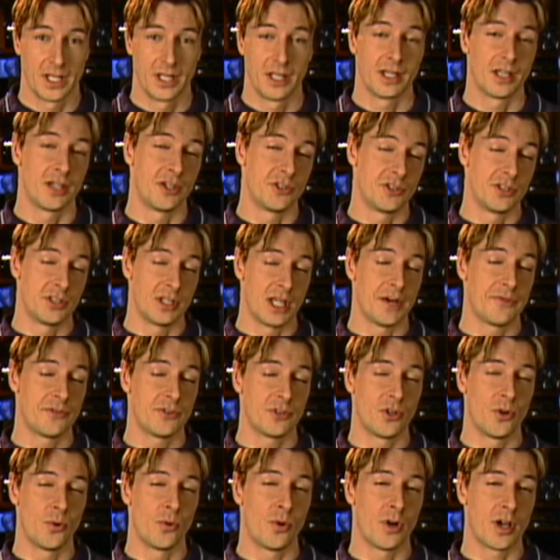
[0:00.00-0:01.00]
because you never
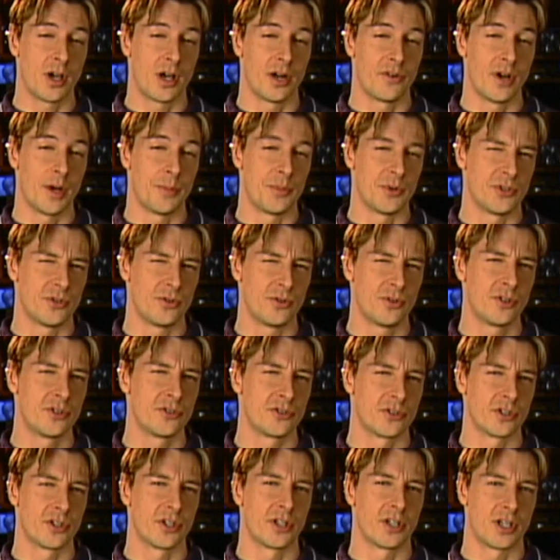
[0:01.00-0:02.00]
know what kind of opportunities
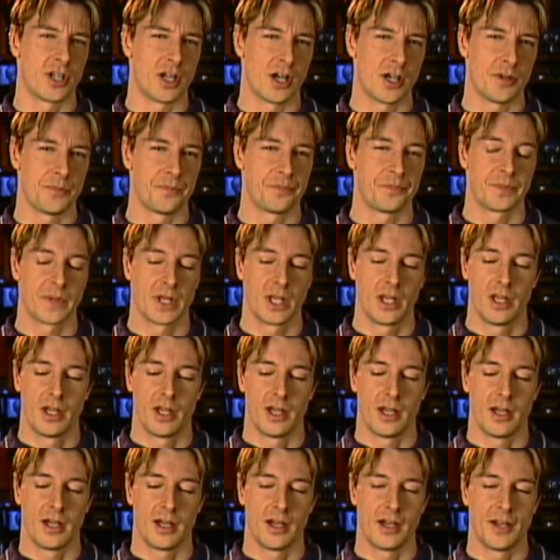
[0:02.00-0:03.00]
are going to come.
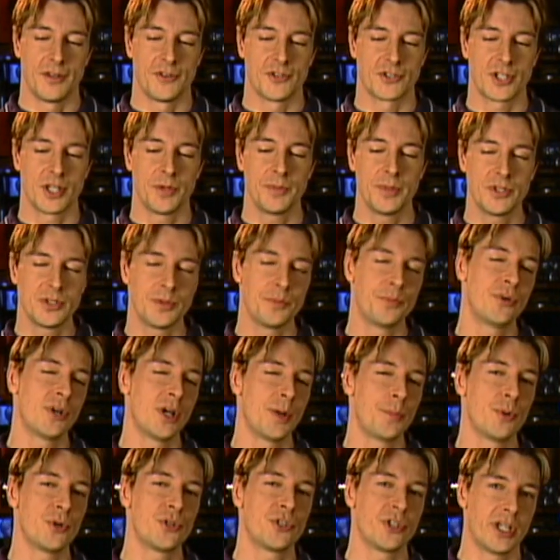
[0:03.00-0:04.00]
And there's going to be some put
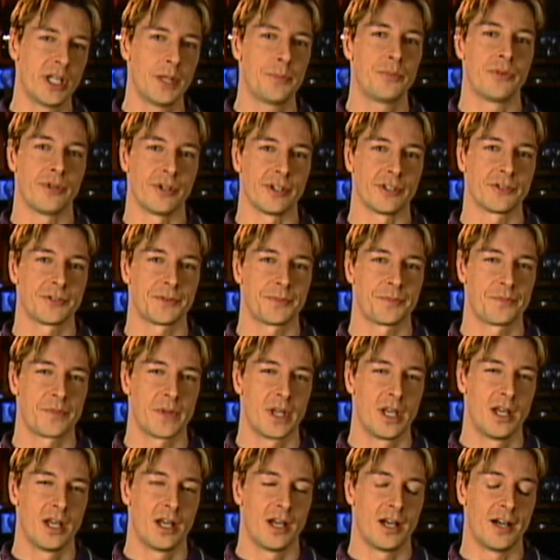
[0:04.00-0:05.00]
up or shut up things.
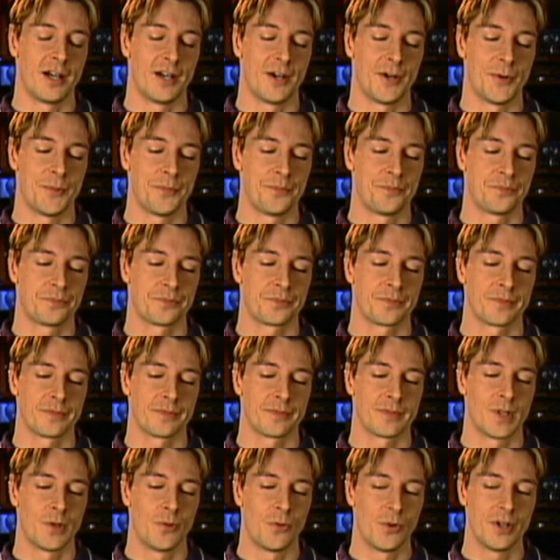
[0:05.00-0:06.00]

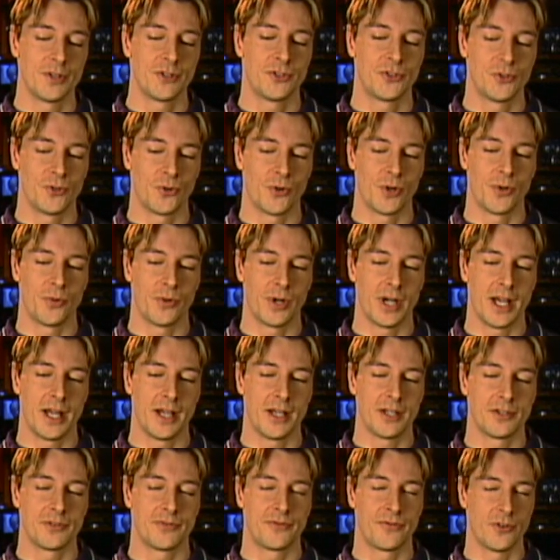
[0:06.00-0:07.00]
One story, when
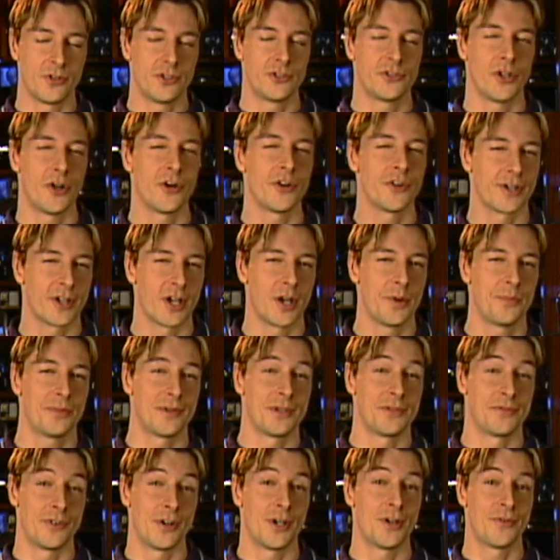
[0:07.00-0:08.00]
I first started the company,
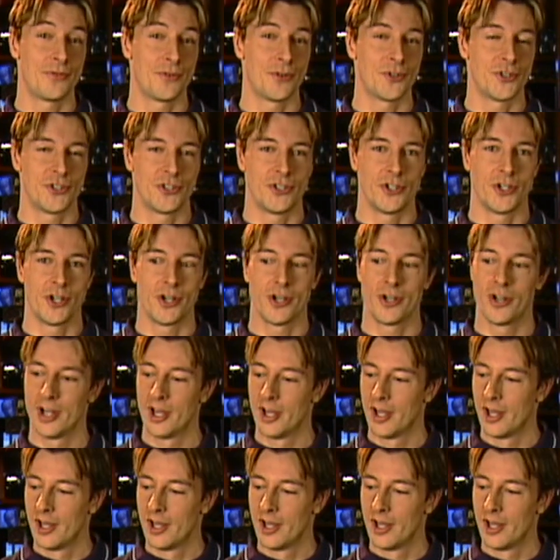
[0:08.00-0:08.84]
very first year,